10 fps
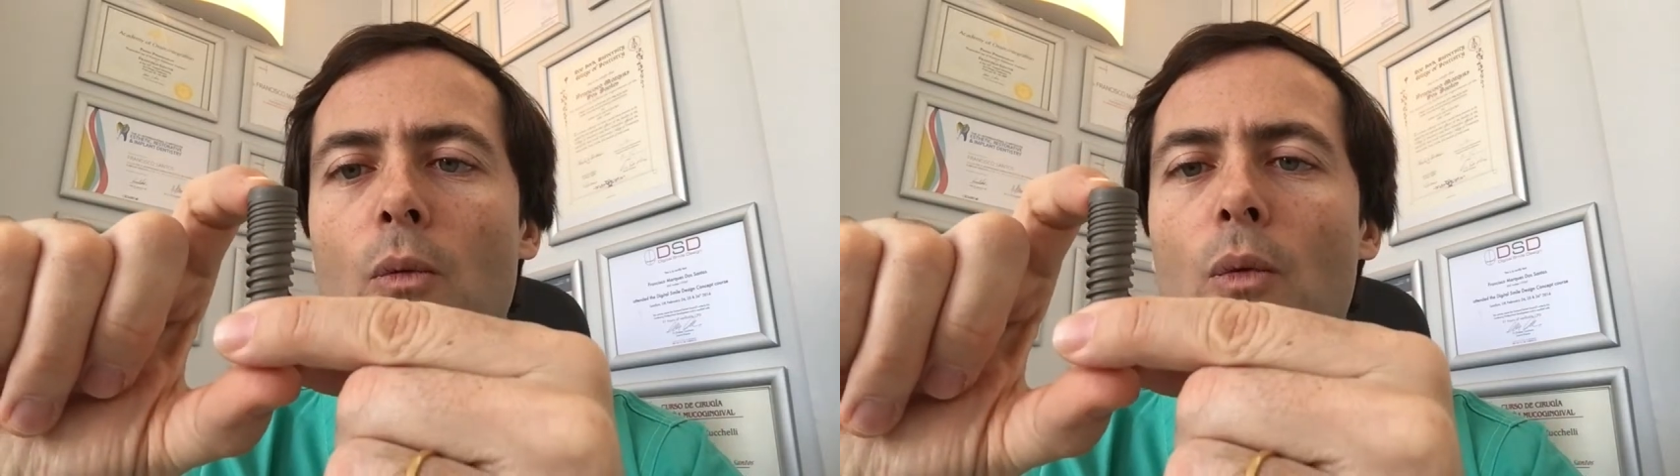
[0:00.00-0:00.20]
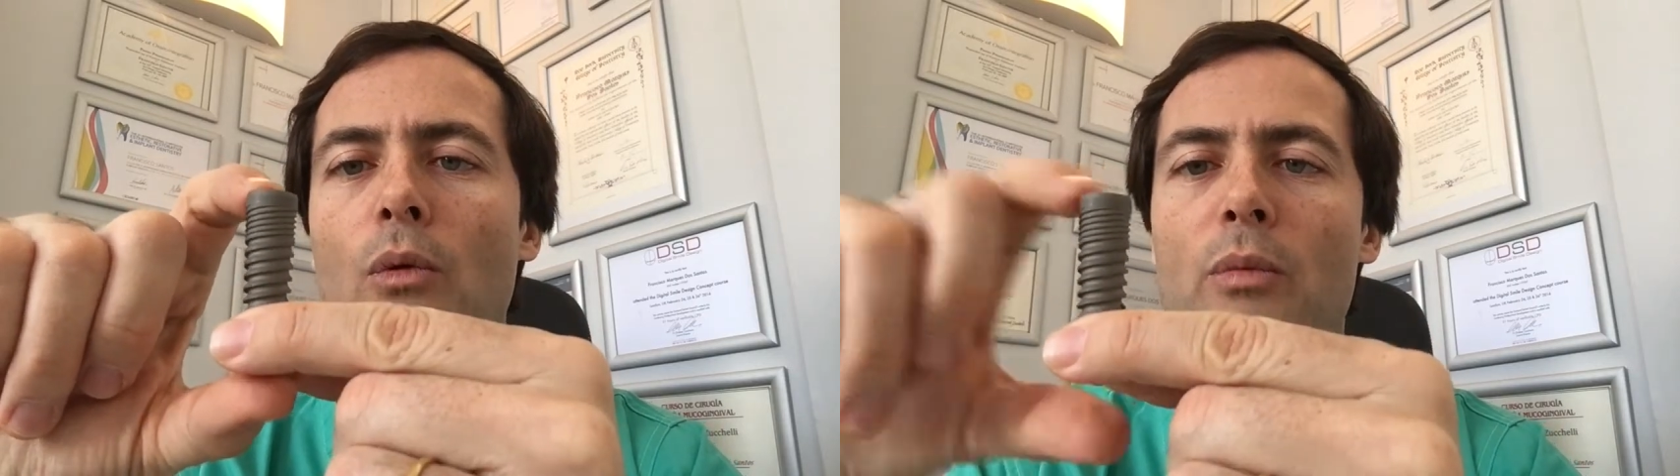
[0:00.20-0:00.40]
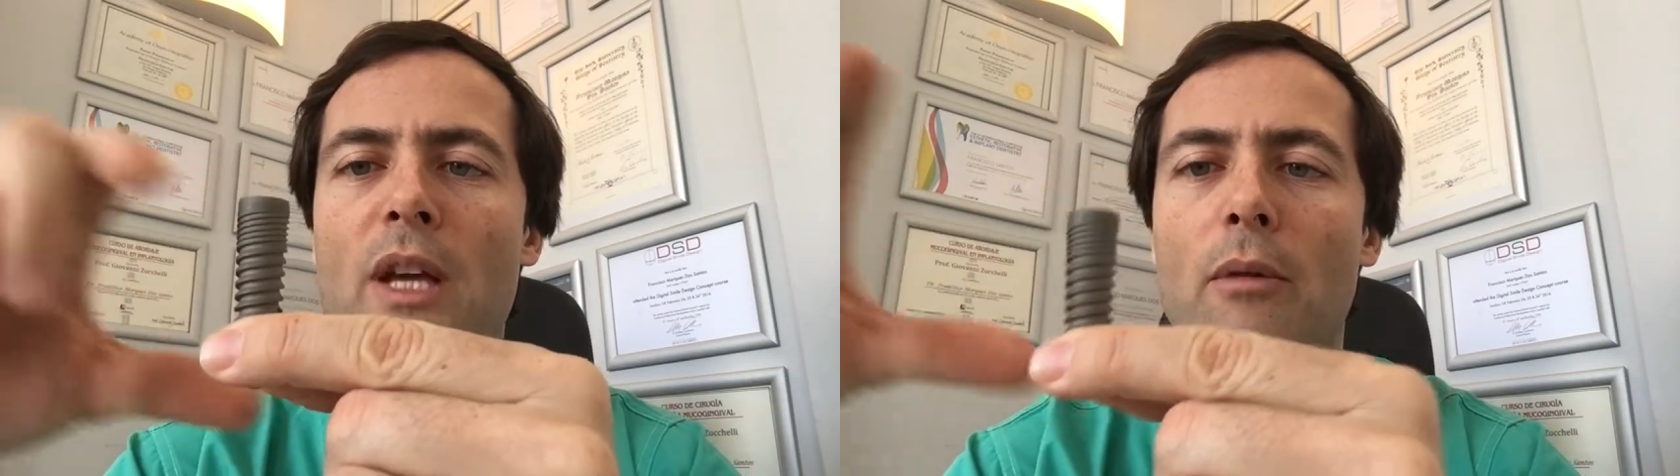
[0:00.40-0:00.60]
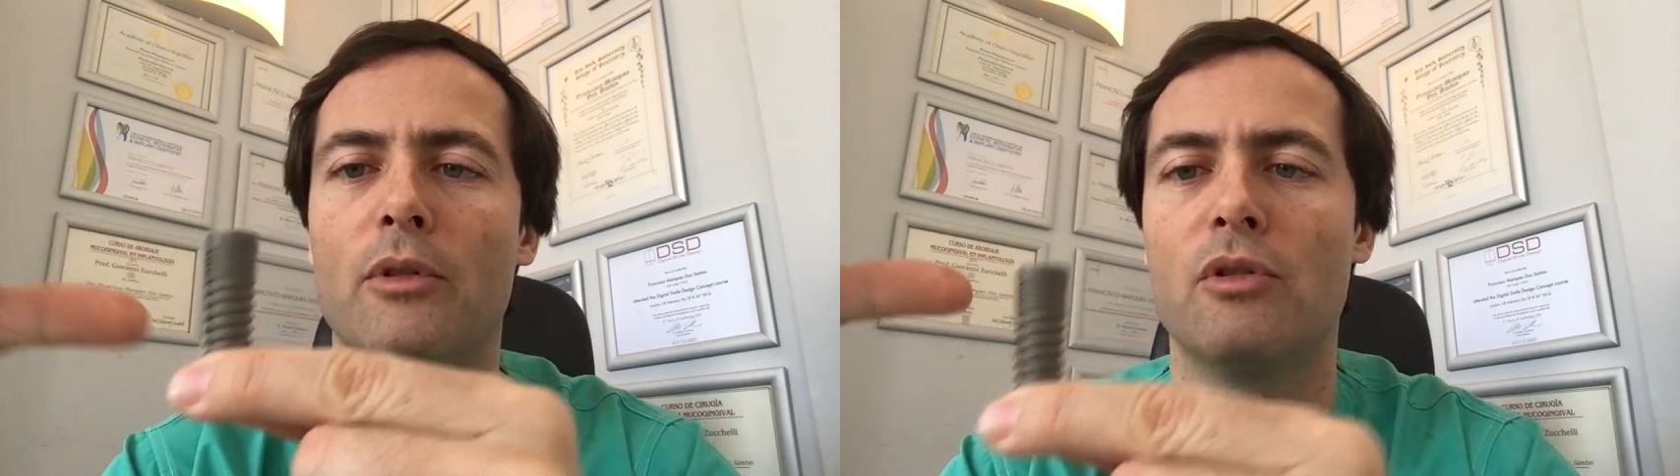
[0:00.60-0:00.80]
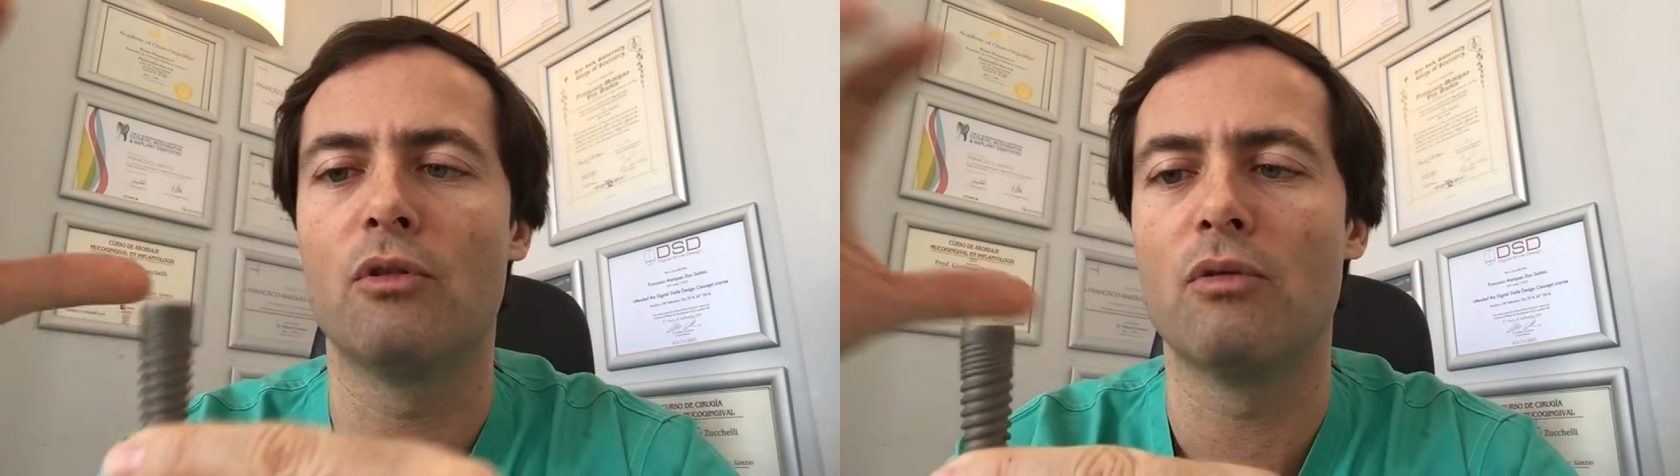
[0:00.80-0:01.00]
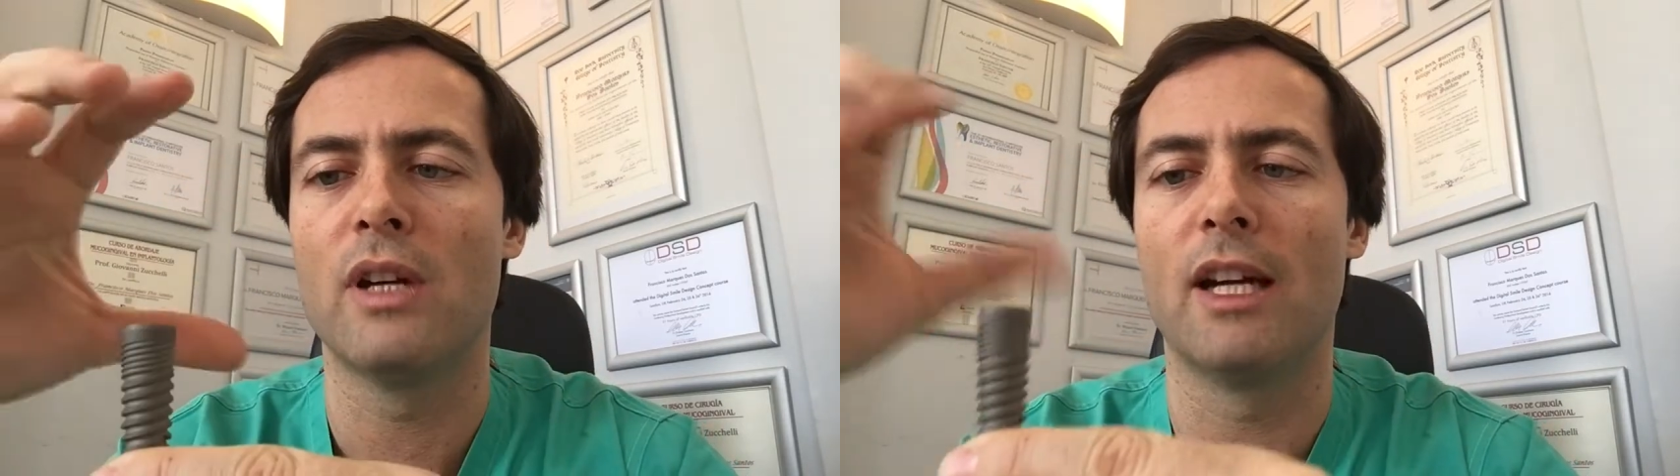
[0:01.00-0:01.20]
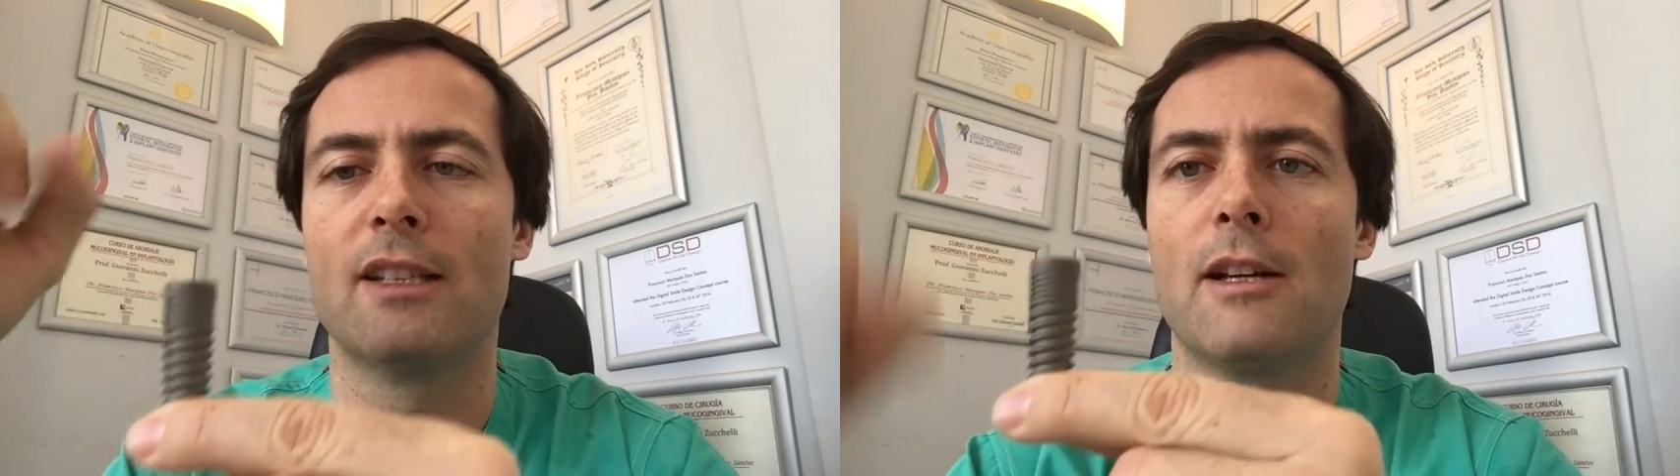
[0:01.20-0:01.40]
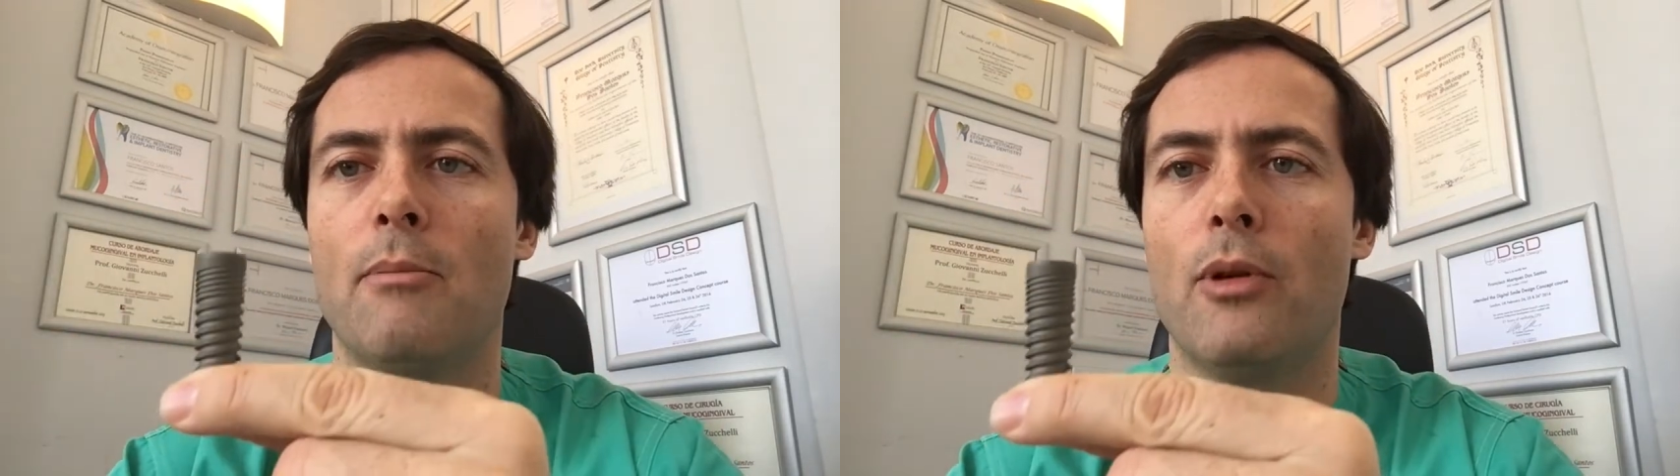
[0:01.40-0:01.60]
we'll be able to create a